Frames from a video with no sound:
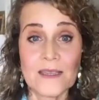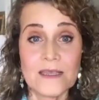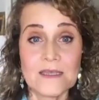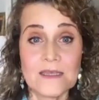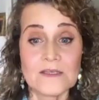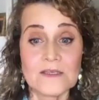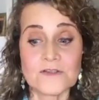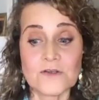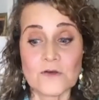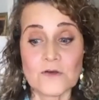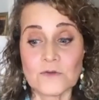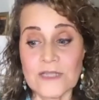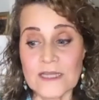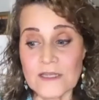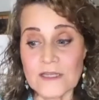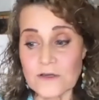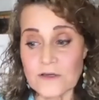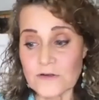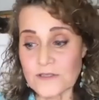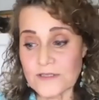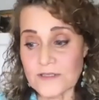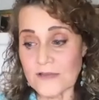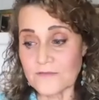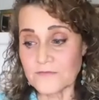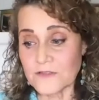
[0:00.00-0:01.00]
So let
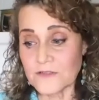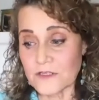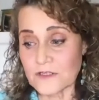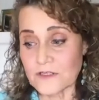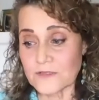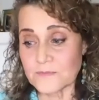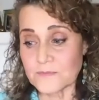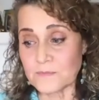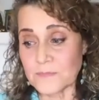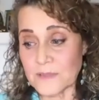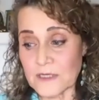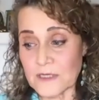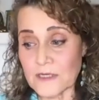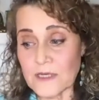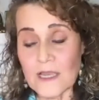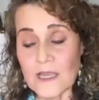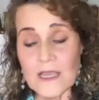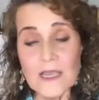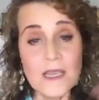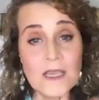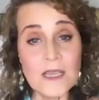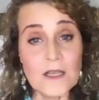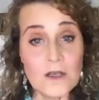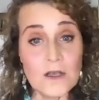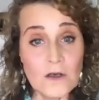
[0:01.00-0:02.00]
yourself just
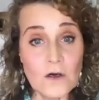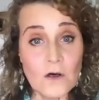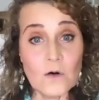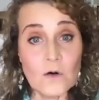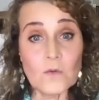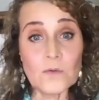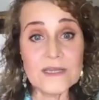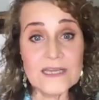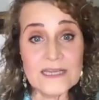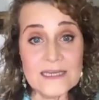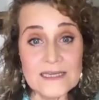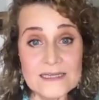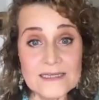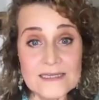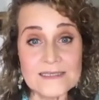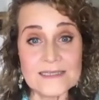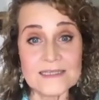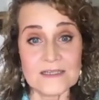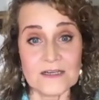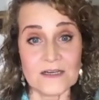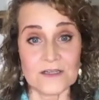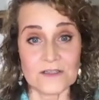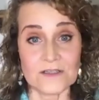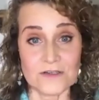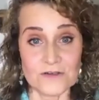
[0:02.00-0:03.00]
go easy
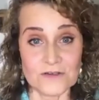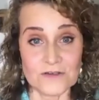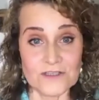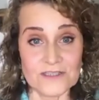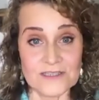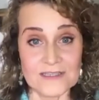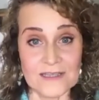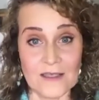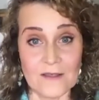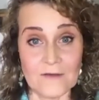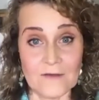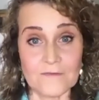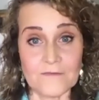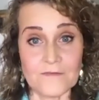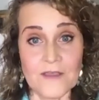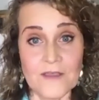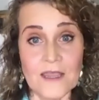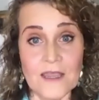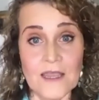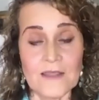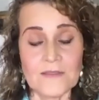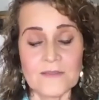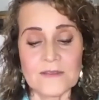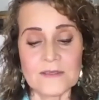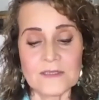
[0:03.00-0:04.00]
on yourself.
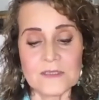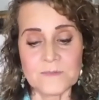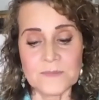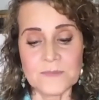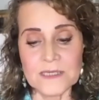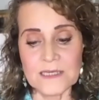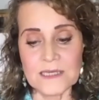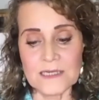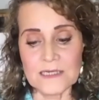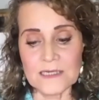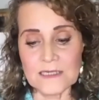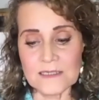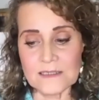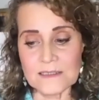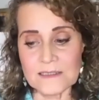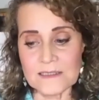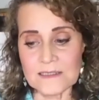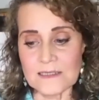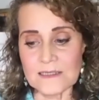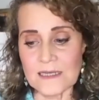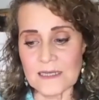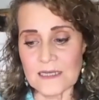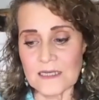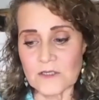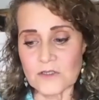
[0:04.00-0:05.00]
This beginning
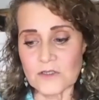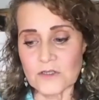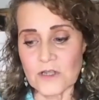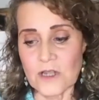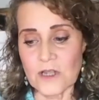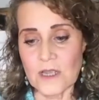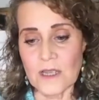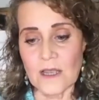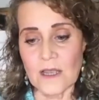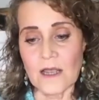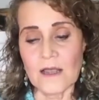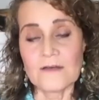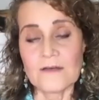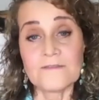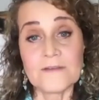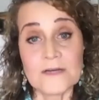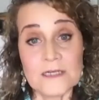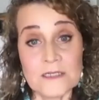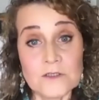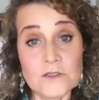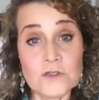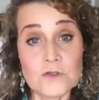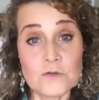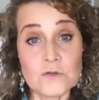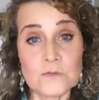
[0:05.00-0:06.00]
stage of
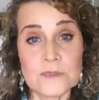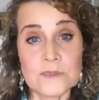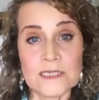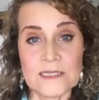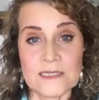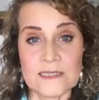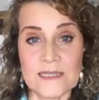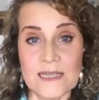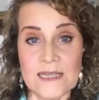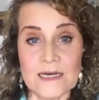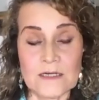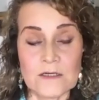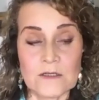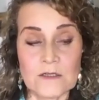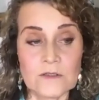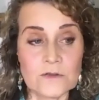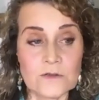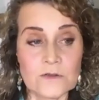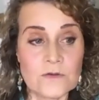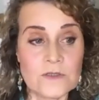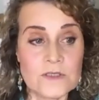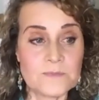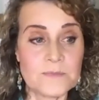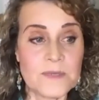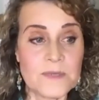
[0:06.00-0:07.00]
undoing, and that
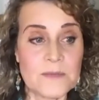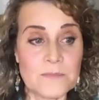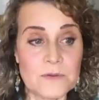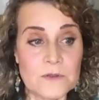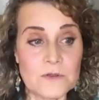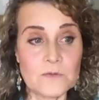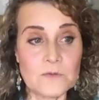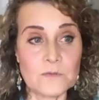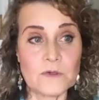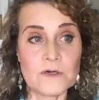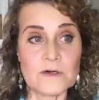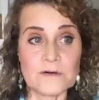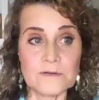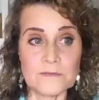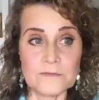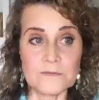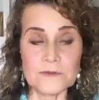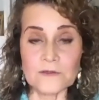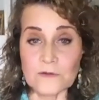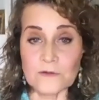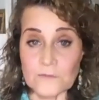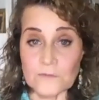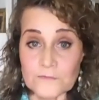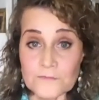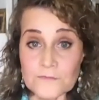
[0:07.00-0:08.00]
includes people who are,
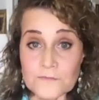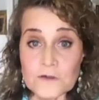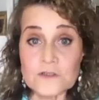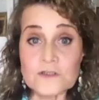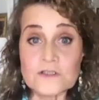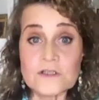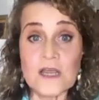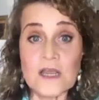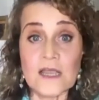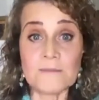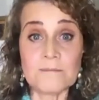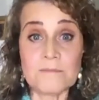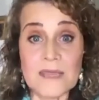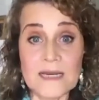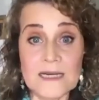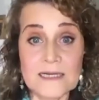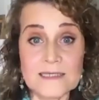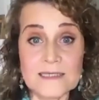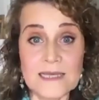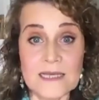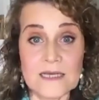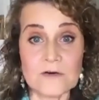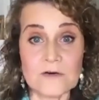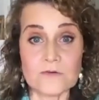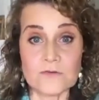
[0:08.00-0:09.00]
first-time
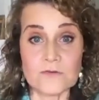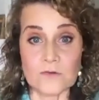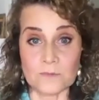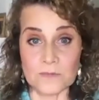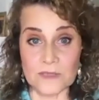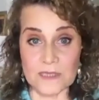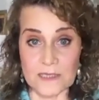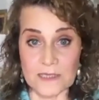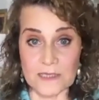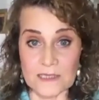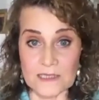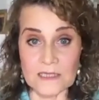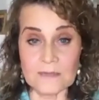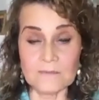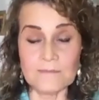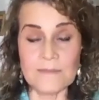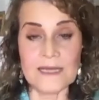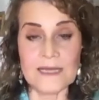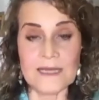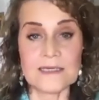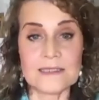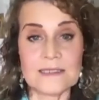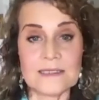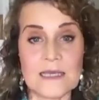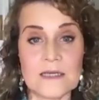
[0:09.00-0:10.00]
meditators or beginning
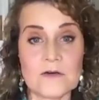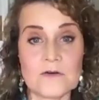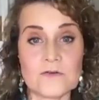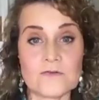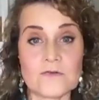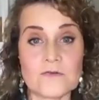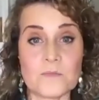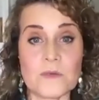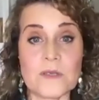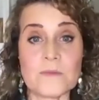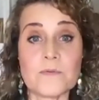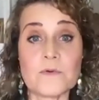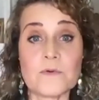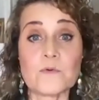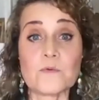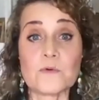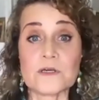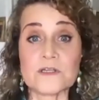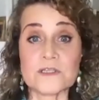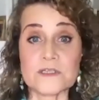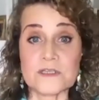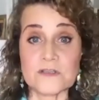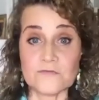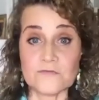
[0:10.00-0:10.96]
meditators, or people who are just